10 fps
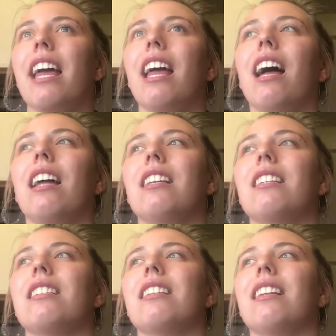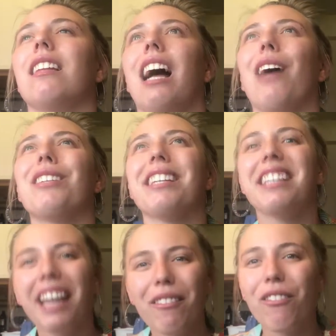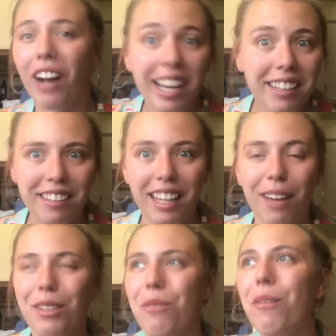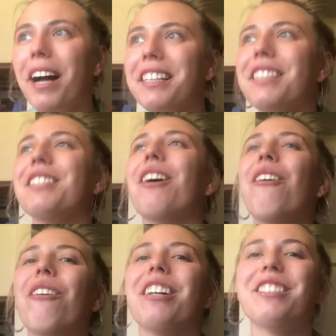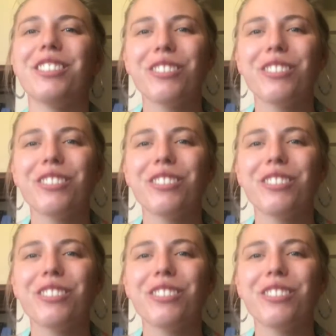And I was like, yeah, finally. I was like, why is no one